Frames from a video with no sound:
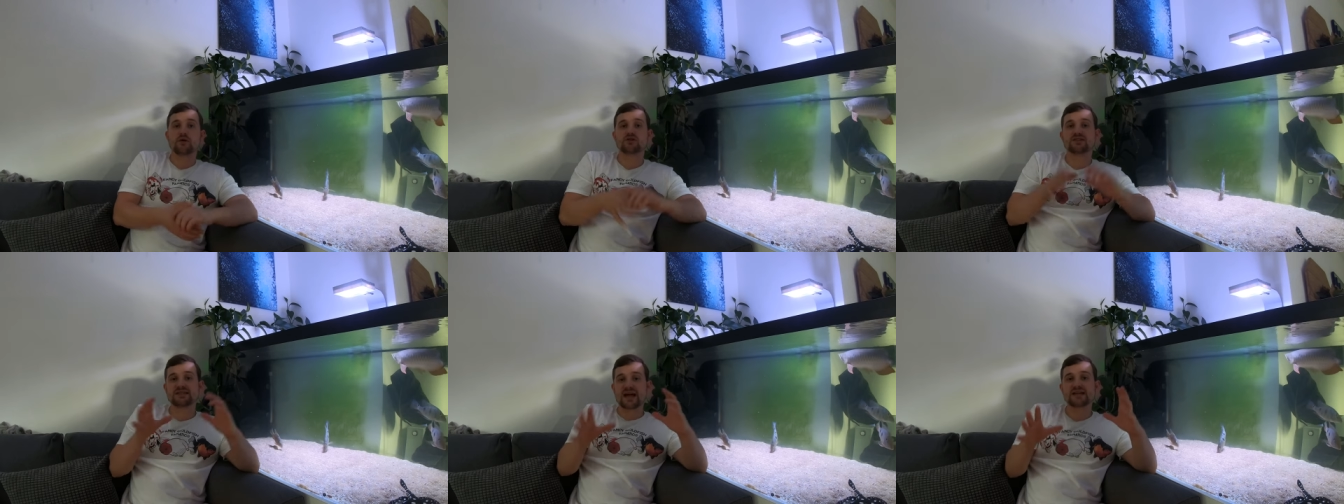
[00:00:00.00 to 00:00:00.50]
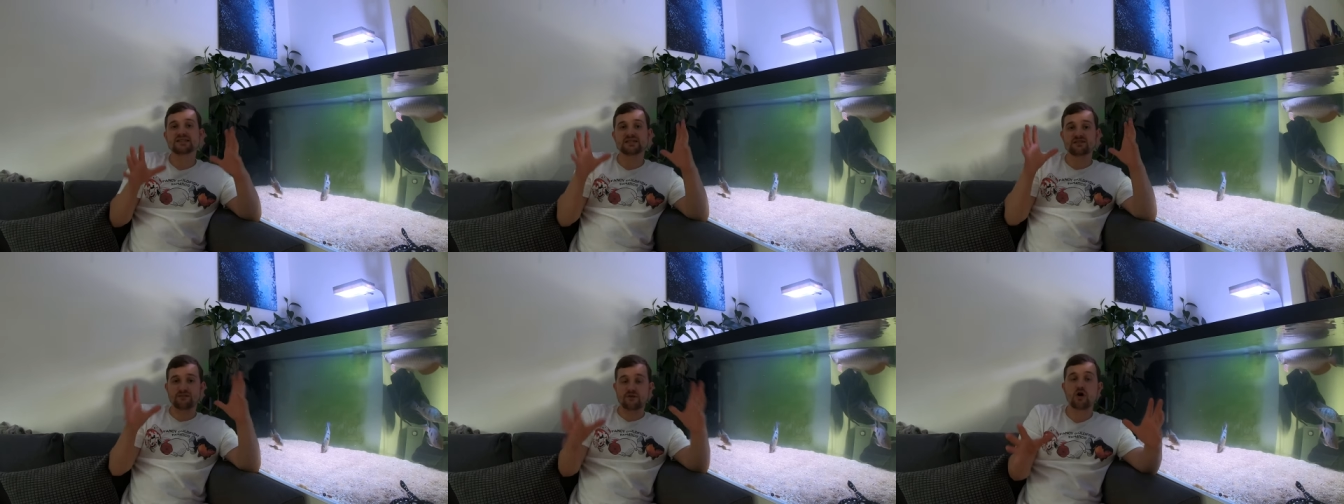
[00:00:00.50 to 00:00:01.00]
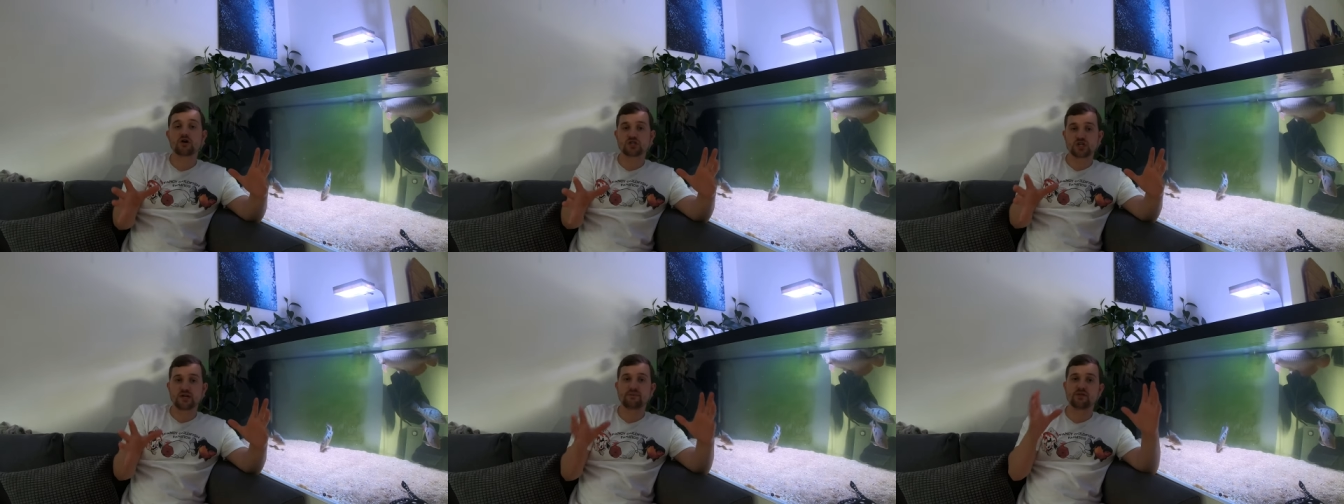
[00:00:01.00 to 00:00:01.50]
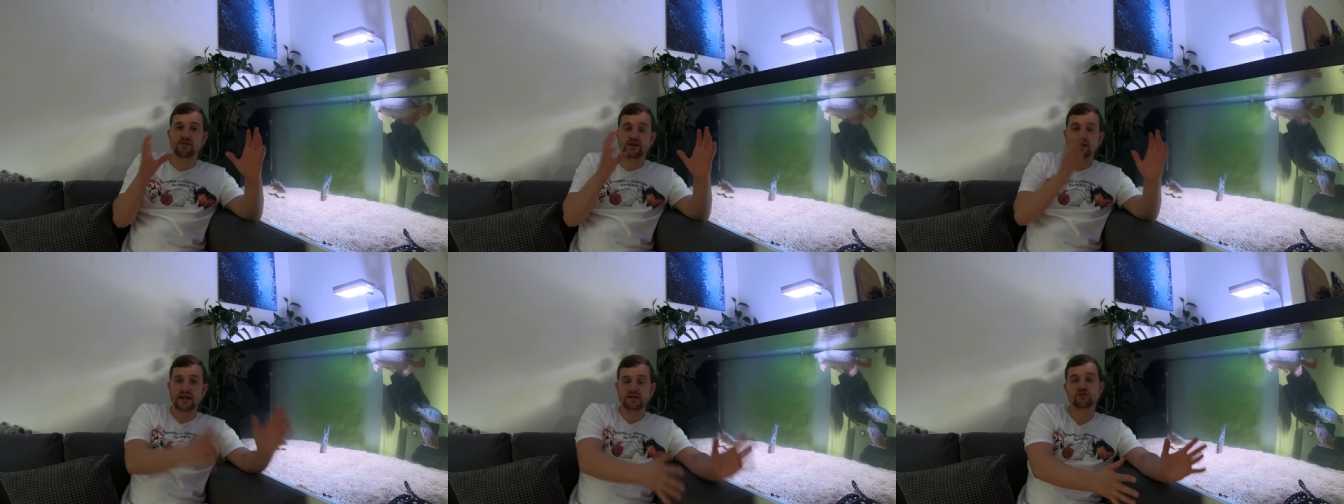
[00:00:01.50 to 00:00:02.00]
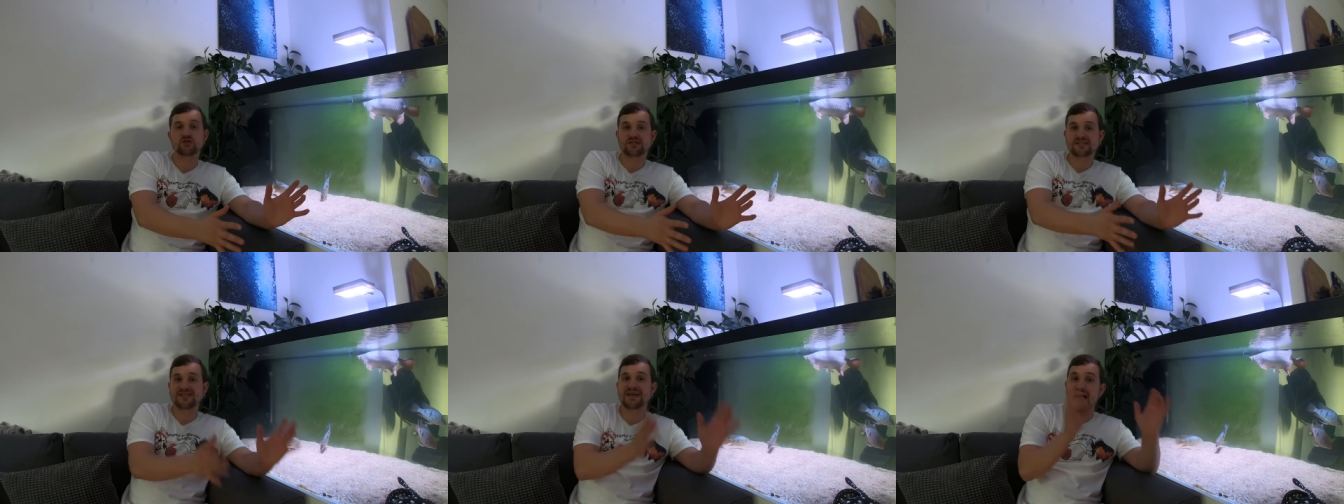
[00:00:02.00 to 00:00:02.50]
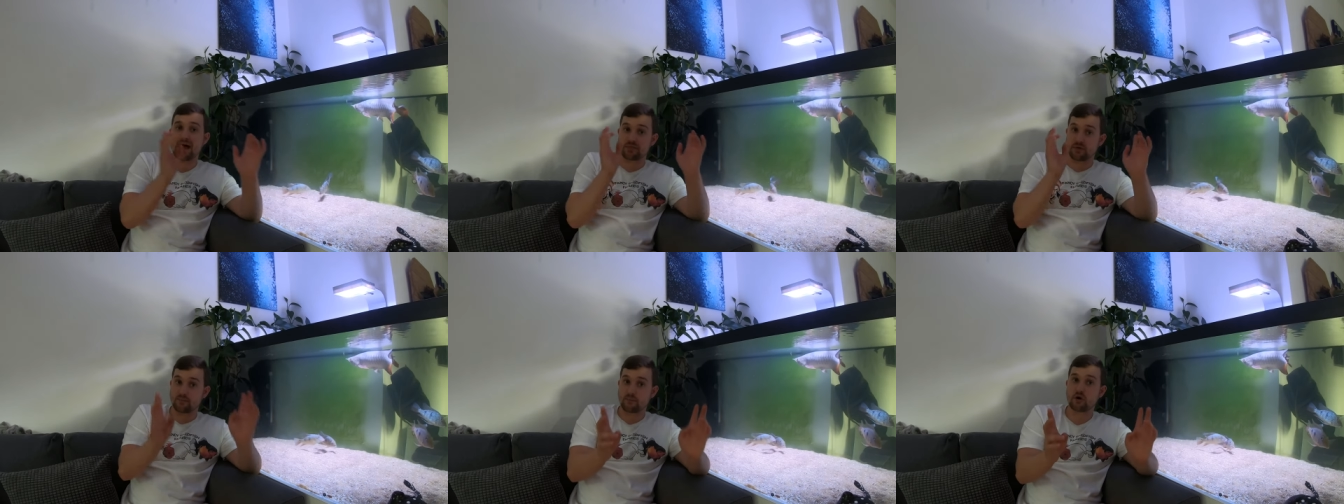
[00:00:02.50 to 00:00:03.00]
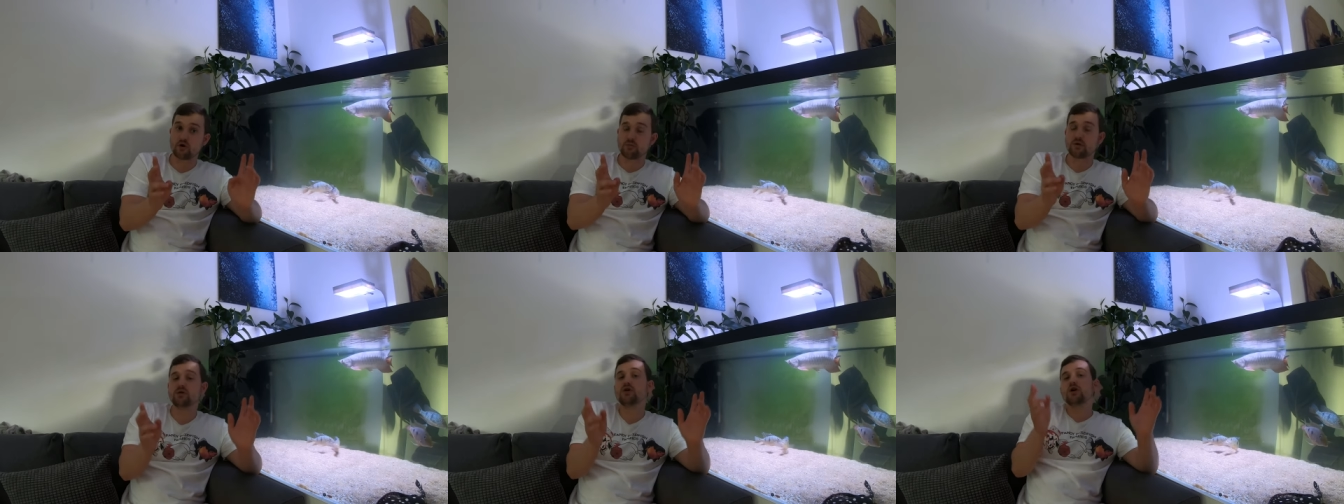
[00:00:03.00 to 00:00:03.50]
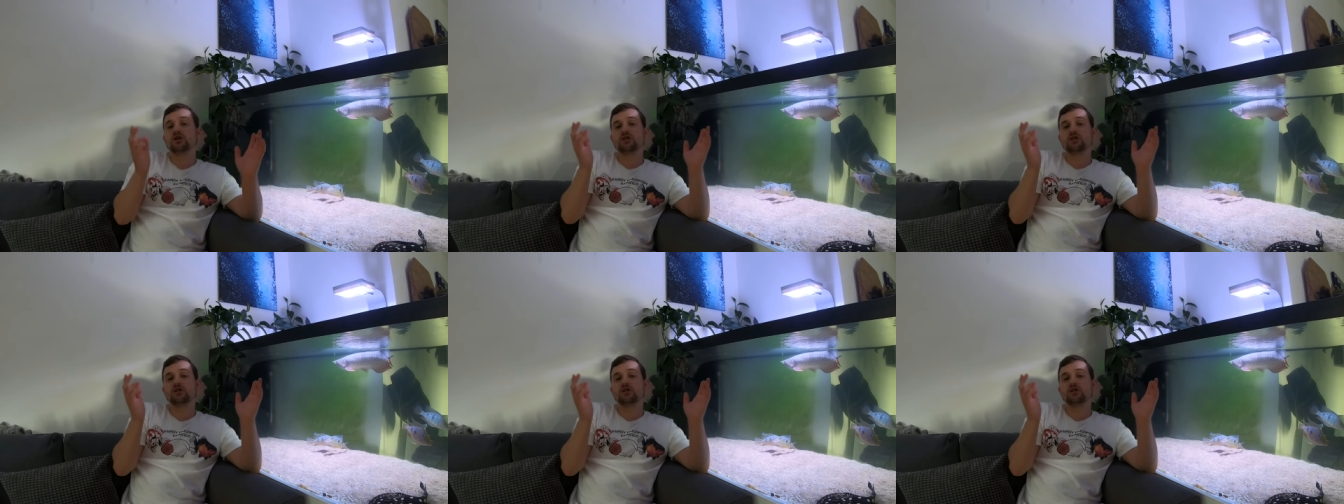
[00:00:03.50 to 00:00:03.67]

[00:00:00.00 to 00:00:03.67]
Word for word: because gas is far cheaper than electricity at the moment.